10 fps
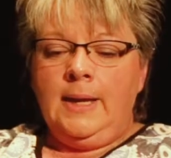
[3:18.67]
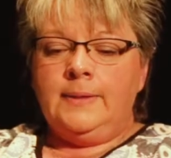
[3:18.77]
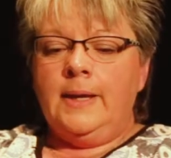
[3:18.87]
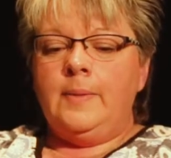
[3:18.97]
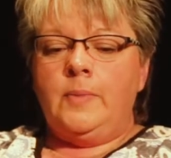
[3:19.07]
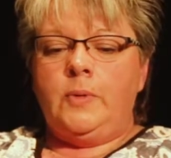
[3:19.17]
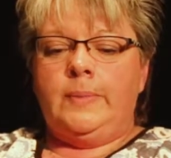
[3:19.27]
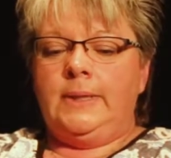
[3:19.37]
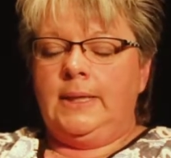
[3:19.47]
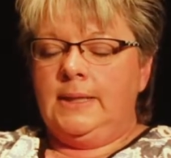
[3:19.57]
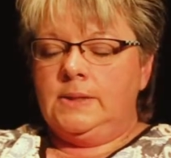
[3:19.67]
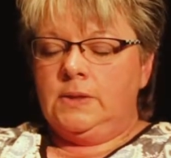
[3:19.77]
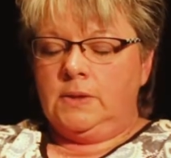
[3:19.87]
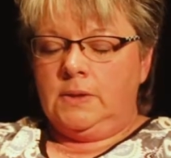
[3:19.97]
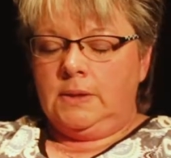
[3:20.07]
At that moment, he
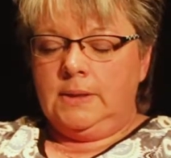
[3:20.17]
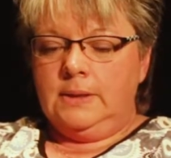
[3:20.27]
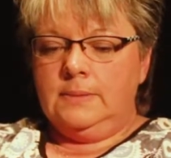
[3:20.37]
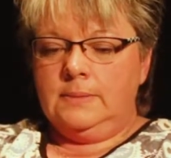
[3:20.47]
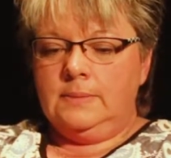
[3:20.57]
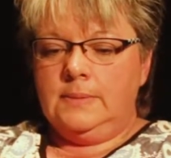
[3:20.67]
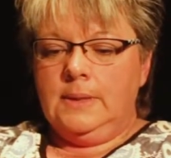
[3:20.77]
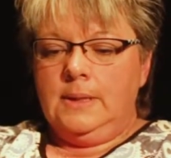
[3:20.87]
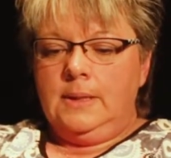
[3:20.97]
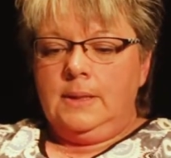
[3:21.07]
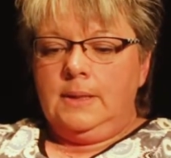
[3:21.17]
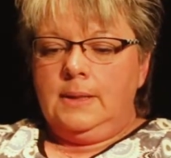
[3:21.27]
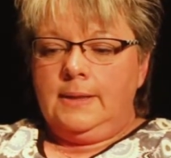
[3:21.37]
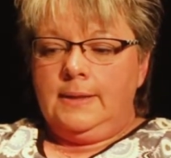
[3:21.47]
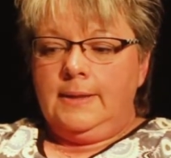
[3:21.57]
took
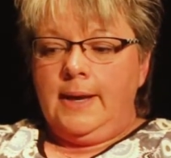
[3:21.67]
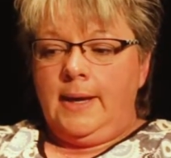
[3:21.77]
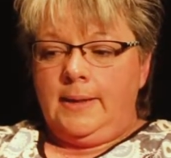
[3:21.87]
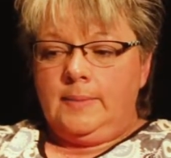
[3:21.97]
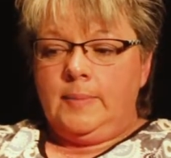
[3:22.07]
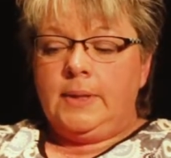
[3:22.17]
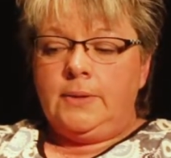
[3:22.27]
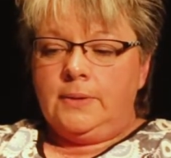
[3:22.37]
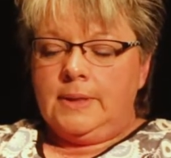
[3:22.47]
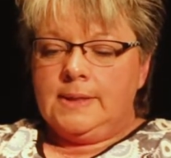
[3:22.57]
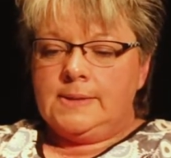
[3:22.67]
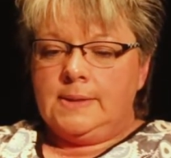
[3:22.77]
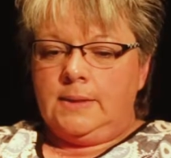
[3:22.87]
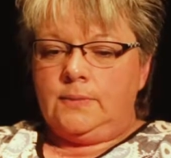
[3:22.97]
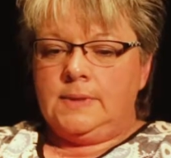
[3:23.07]
that bitterness
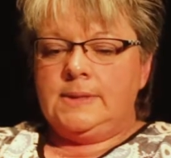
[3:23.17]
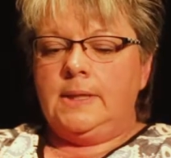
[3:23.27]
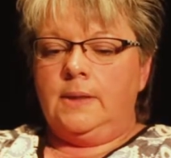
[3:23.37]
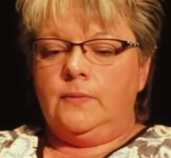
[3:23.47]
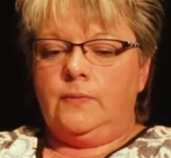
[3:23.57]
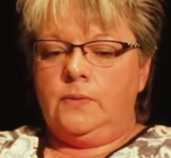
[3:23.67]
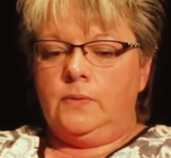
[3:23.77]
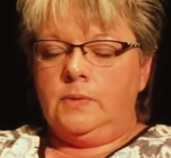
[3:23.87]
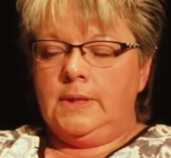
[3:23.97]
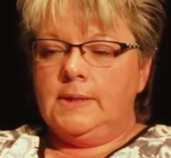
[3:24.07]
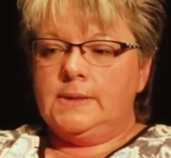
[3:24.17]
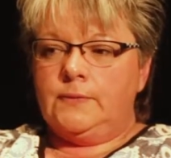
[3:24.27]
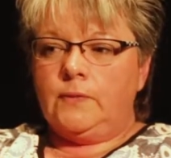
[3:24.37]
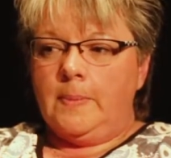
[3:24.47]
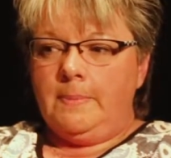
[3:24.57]
and resentfulness
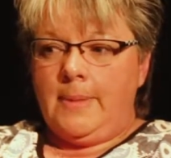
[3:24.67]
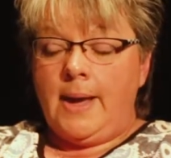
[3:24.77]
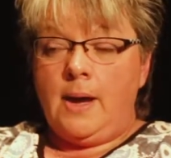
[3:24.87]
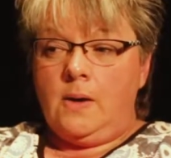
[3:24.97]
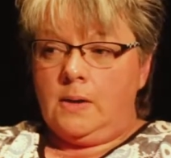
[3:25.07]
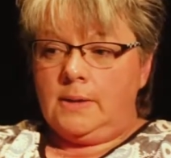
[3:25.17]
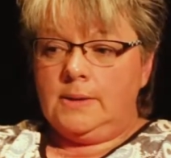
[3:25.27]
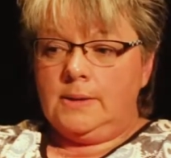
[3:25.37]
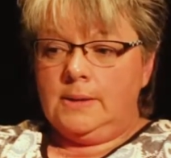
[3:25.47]
from my heart.